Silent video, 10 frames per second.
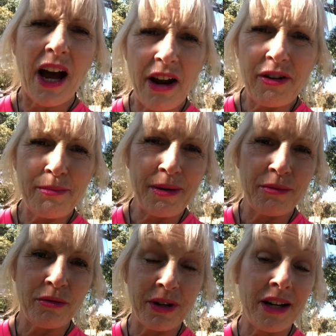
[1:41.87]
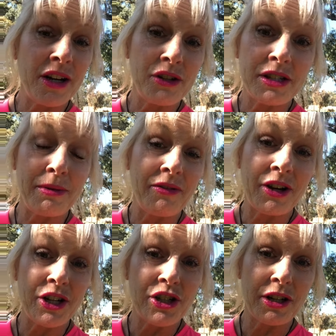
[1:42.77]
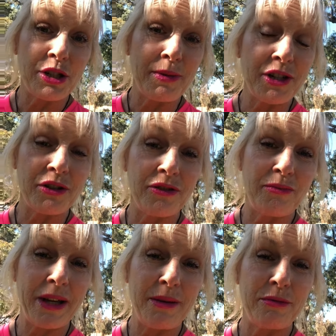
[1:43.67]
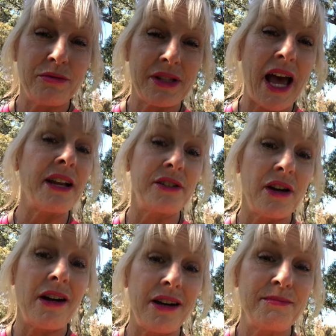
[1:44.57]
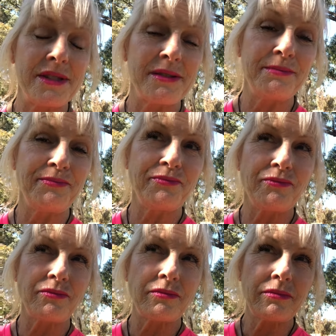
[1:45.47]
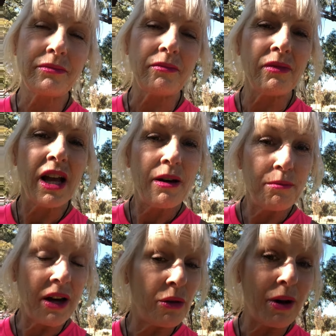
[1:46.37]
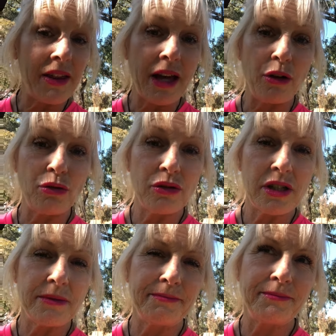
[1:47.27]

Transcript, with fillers: I remember when I used to be very judgmental of people's at times by the way they looked